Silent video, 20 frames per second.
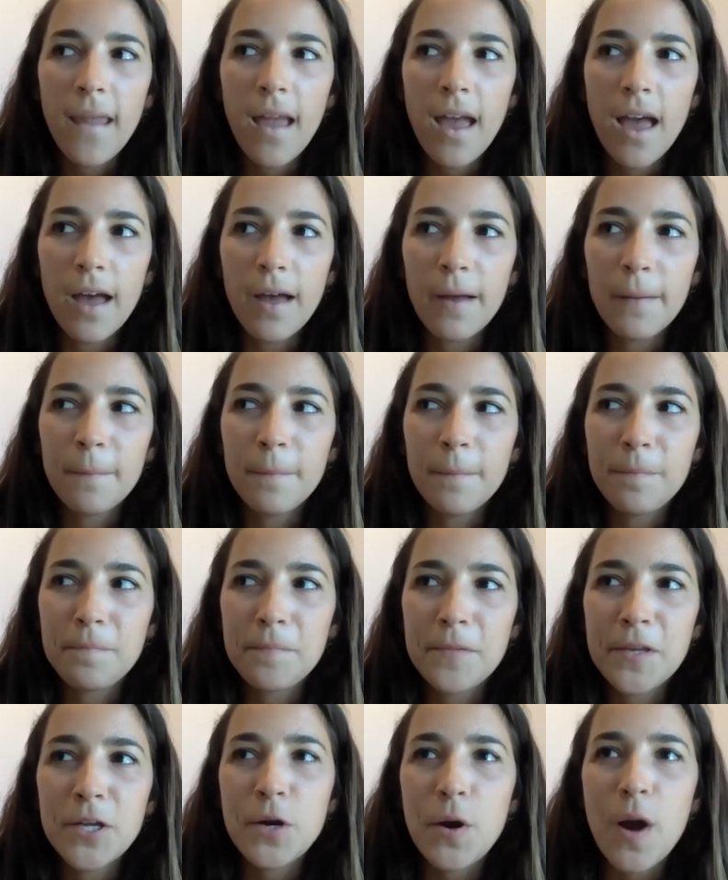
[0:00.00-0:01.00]

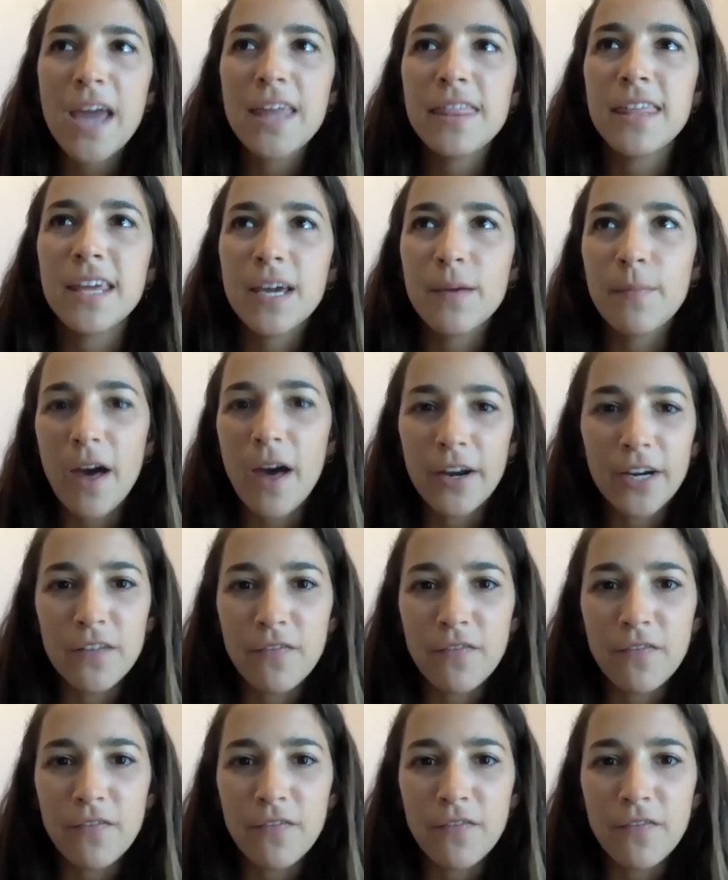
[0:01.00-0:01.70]
I think about it,